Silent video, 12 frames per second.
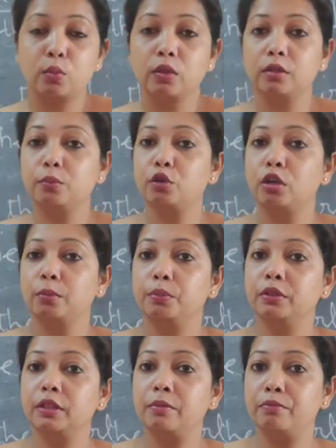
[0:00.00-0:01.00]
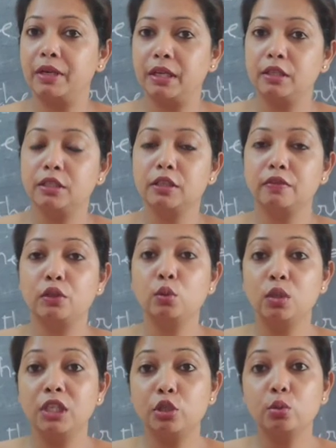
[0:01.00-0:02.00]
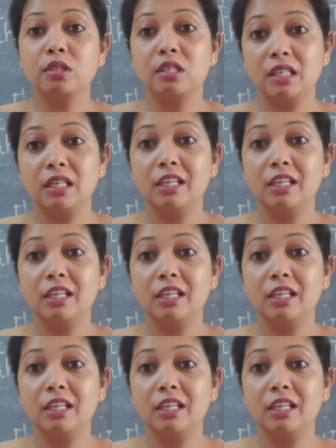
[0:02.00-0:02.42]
with proper imperatives, you need to see